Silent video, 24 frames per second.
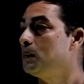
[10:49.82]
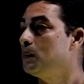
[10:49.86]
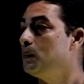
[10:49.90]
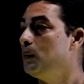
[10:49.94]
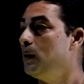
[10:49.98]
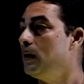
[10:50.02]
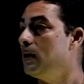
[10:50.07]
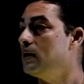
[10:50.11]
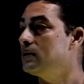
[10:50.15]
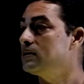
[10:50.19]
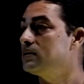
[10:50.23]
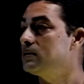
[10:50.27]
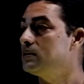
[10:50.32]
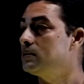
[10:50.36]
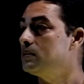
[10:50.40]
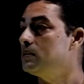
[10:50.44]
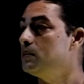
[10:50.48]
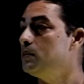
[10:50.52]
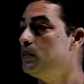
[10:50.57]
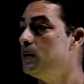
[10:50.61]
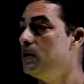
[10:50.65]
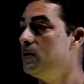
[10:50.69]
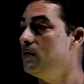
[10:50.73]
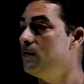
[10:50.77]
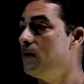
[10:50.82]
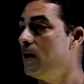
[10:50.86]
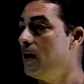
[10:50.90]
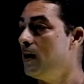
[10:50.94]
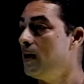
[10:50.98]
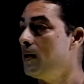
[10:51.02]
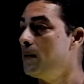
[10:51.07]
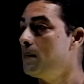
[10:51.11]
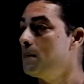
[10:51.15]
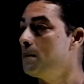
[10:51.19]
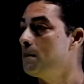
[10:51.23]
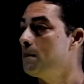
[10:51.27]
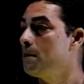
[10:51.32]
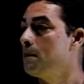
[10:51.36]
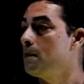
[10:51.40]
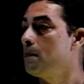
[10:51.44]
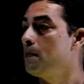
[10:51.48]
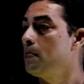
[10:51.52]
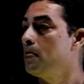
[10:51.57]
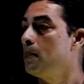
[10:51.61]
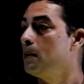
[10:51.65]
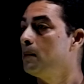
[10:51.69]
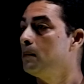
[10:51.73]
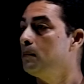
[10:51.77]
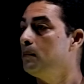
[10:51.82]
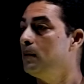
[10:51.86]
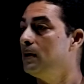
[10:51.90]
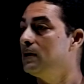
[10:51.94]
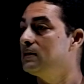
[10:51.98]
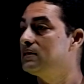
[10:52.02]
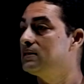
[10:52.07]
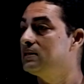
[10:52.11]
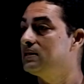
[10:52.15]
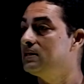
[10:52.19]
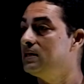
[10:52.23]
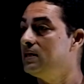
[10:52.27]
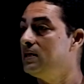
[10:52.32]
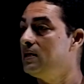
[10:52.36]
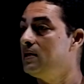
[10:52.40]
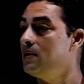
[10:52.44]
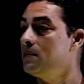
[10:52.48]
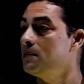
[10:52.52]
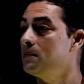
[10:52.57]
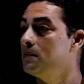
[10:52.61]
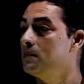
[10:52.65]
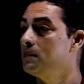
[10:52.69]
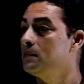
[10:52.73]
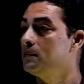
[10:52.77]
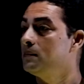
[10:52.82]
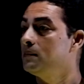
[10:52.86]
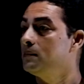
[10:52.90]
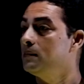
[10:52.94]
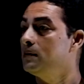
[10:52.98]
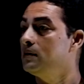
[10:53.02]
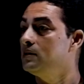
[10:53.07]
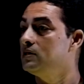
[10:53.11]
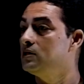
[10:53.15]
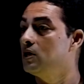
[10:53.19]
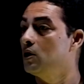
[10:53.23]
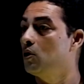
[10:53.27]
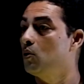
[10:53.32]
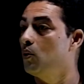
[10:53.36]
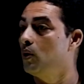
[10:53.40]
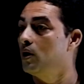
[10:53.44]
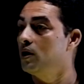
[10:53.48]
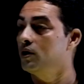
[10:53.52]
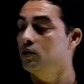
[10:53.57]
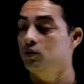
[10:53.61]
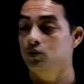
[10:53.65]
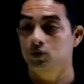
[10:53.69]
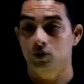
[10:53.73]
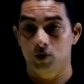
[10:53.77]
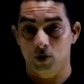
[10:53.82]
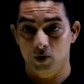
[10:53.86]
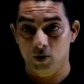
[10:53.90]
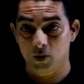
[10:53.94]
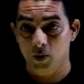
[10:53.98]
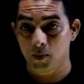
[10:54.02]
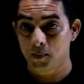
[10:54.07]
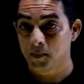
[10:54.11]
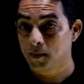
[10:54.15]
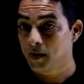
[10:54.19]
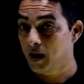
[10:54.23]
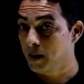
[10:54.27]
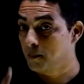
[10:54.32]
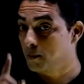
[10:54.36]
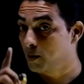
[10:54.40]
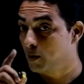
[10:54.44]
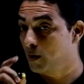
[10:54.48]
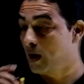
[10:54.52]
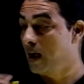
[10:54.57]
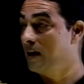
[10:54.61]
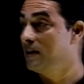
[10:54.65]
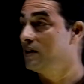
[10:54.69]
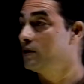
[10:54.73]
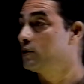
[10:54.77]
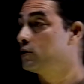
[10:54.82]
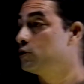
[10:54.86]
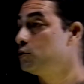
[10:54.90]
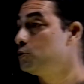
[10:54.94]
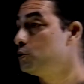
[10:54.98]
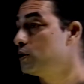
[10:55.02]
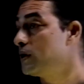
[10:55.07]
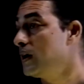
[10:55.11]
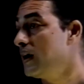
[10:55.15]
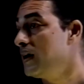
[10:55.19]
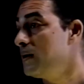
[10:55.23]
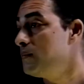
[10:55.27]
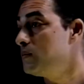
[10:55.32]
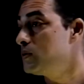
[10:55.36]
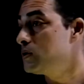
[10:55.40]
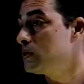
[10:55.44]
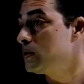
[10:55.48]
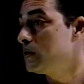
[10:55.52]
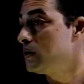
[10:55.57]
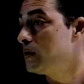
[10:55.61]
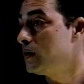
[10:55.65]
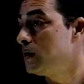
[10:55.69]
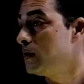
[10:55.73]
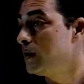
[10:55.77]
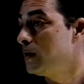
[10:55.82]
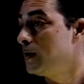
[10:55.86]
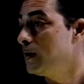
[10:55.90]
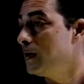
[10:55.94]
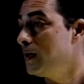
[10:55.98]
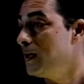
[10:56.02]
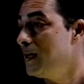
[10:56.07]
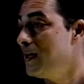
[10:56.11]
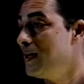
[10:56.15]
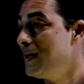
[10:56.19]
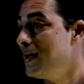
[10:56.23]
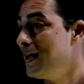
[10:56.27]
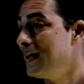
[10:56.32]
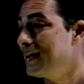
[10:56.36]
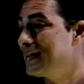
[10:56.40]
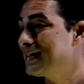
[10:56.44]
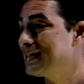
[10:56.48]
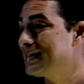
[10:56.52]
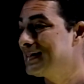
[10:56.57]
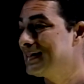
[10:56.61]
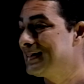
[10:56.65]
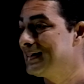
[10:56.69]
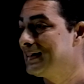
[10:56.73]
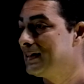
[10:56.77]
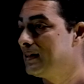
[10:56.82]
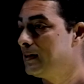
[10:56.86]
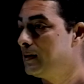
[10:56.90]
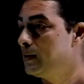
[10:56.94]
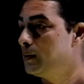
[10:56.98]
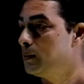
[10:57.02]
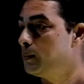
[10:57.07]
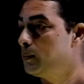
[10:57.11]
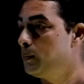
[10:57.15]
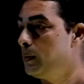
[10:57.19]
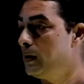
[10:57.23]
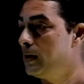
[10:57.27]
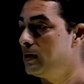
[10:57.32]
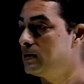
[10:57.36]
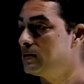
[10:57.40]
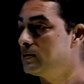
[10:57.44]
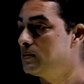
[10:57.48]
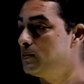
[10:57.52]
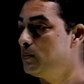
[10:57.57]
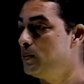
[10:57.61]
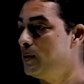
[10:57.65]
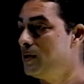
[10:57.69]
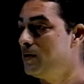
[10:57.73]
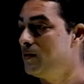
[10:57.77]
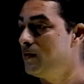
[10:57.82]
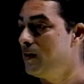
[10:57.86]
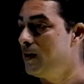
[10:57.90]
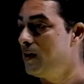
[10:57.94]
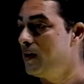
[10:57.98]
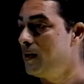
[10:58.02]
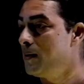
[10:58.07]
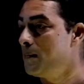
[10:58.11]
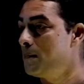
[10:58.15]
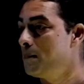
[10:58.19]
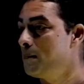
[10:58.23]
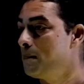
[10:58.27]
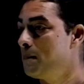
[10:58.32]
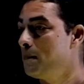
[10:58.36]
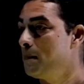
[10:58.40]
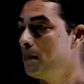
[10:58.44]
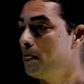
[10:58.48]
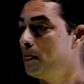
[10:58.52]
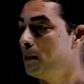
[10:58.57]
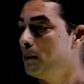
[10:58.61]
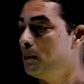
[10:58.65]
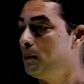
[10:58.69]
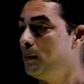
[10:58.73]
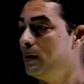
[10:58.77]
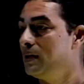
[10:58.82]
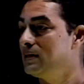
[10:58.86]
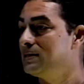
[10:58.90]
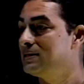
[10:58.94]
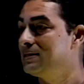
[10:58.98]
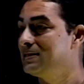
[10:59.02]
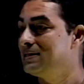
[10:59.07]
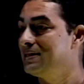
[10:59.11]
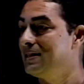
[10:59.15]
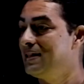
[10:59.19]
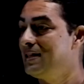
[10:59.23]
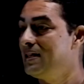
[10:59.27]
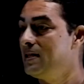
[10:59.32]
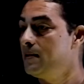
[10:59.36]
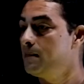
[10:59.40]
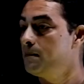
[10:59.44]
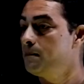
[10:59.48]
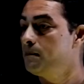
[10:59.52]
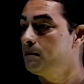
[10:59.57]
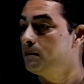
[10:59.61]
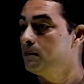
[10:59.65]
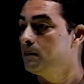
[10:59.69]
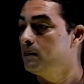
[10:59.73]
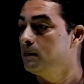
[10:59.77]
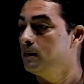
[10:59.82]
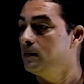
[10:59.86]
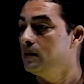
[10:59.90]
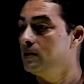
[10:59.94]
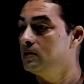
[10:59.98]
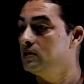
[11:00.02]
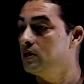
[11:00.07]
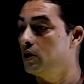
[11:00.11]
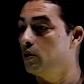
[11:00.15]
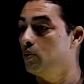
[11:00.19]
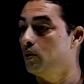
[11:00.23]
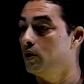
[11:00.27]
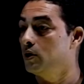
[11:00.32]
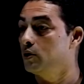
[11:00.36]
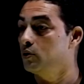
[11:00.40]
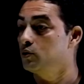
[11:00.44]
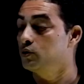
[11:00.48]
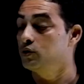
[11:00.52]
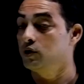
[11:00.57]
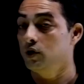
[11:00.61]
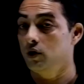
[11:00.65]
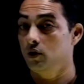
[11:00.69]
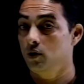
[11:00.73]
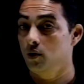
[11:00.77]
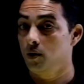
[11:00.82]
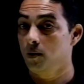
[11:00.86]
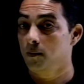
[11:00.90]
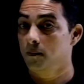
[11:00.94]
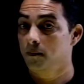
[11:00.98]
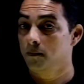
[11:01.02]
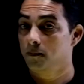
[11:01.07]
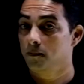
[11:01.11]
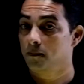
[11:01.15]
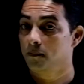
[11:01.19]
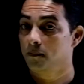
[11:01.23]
plus by plus c is equal to 0. I'm going to write it 2 times. Ax plus by plus c is equal to 0.